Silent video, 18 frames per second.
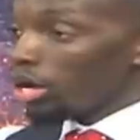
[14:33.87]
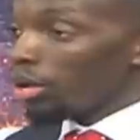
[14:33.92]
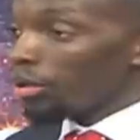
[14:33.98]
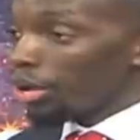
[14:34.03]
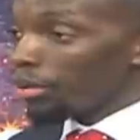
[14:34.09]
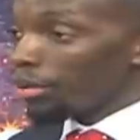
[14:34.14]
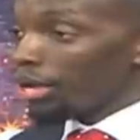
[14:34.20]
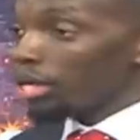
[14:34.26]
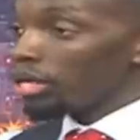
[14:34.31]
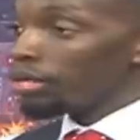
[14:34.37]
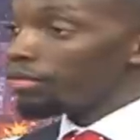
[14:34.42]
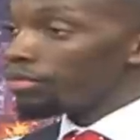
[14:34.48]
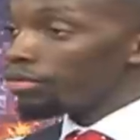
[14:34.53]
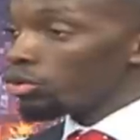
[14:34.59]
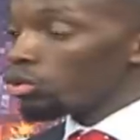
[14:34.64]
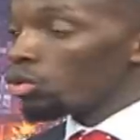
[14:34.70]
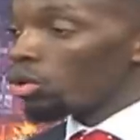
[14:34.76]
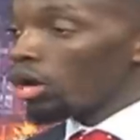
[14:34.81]
wewe,
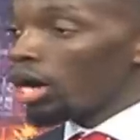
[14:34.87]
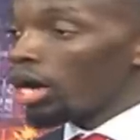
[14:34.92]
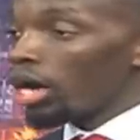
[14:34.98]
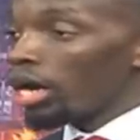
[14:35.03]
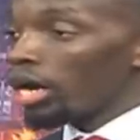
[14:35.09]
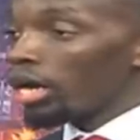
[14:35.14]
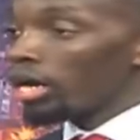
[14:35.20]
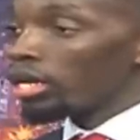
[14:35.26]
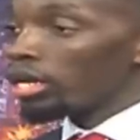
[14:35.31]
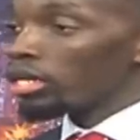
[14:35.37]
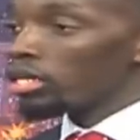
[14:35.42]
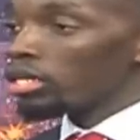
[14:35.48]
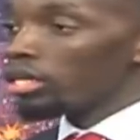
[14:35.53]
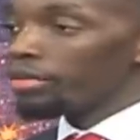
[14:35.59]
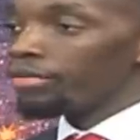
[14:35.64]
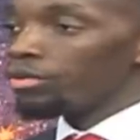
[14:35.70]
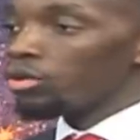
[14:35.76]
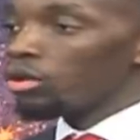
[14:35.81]

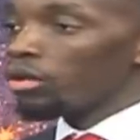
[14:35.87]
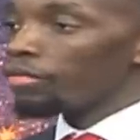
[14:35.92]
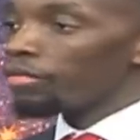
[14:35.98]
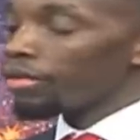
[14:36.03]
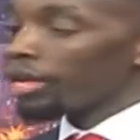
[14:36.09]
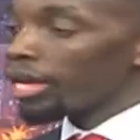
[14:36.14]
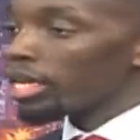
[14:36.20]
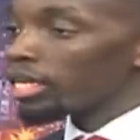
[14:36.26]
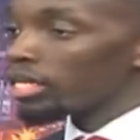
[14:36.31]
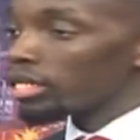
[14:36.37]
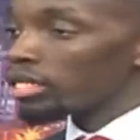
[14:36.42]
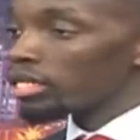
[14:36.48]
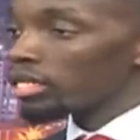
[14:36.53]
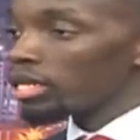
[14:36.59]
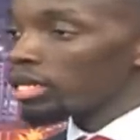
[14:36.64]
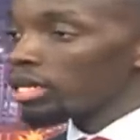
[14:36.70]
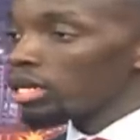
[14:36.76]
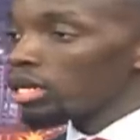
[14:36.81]
if you are
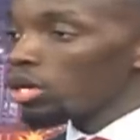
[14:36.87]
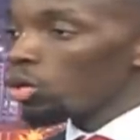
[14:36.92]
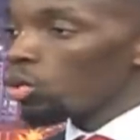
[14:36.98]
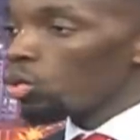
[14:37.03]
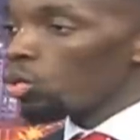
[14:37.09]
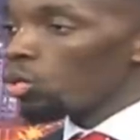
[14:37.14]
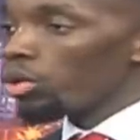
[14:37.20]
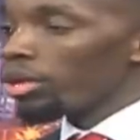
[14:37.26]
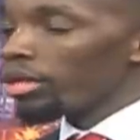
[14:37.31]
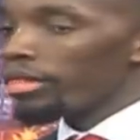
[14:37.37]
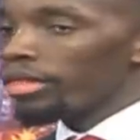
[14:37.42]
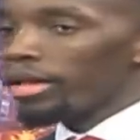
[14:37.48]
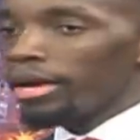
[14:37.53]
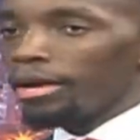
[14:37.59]
friends with...